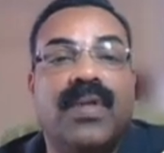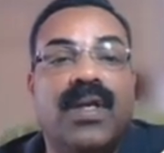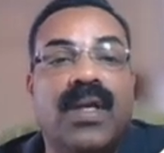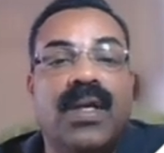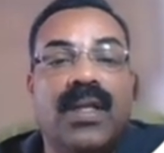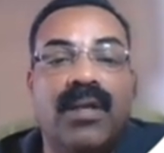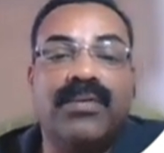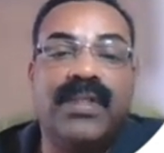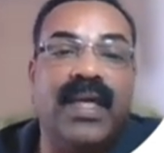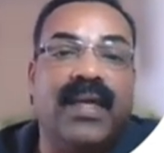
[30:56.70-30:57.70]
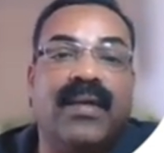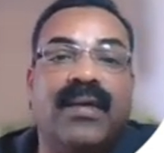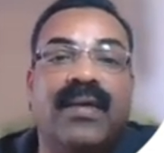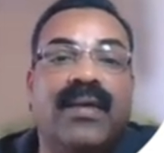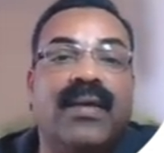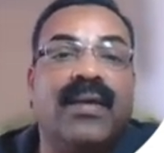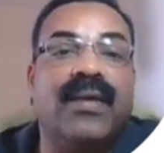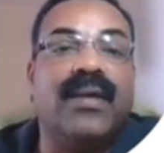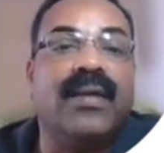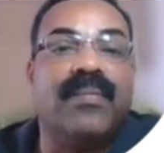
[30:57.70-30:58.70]
Now see,
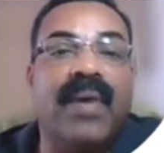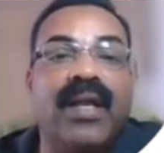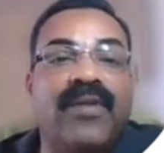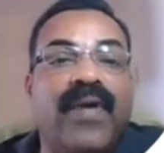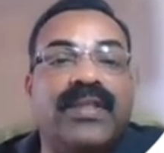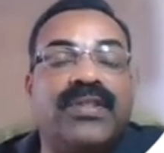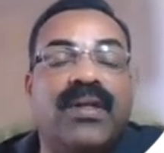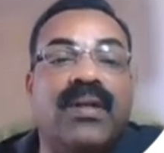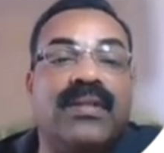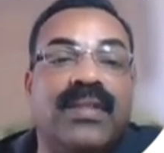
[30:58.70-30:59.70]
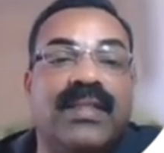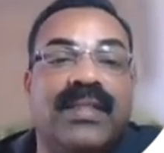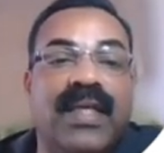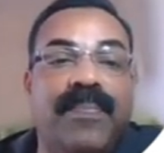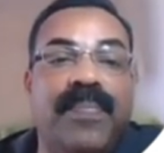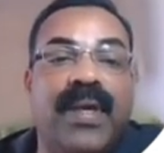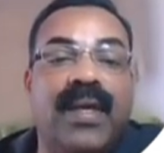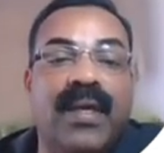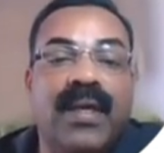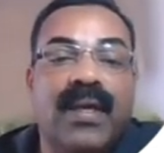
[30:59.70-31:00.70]
manufacturer, see CP,
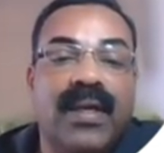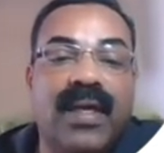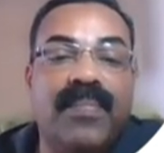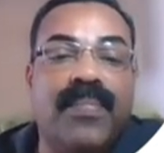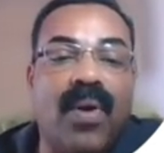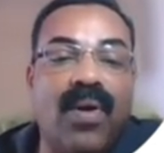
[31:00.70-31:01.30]
he brought the